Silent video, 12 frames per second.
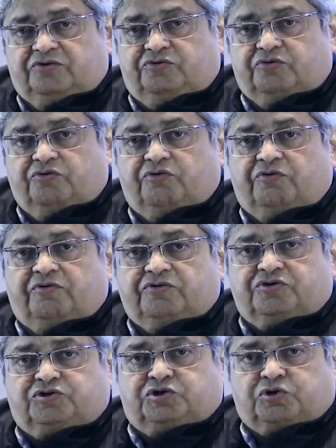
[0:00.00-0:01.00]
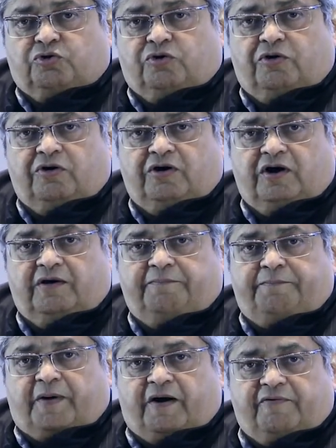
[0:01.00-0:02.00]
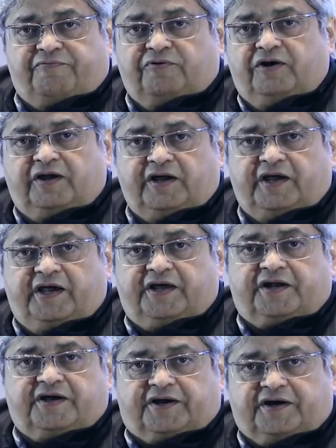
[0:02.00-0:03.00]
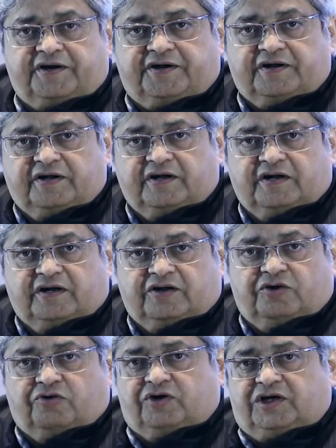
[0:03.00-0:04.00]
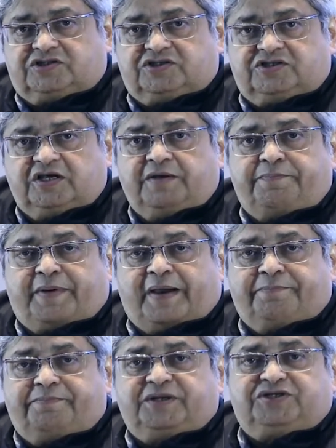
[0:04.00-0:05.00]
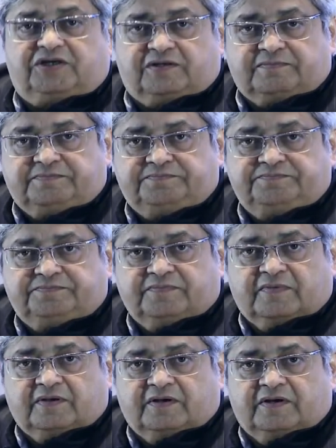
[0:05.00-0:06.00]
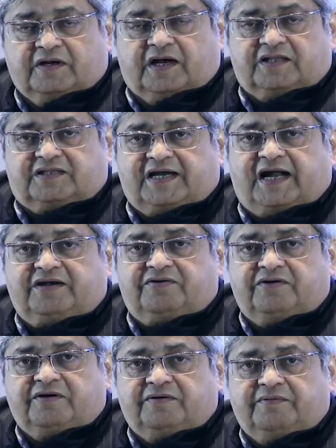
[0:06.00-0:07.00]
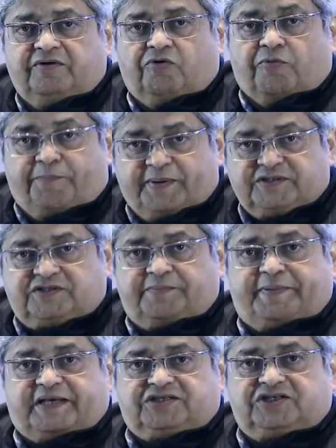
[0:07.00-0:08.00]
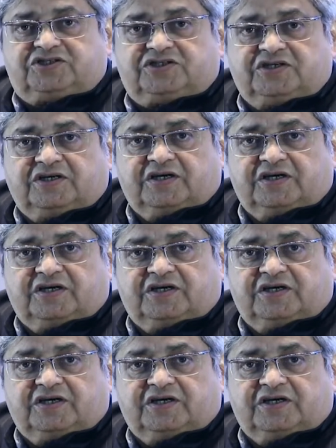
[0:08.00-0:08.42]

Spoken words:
to throw a powerful air current known as CPAP machine, and that opens the passage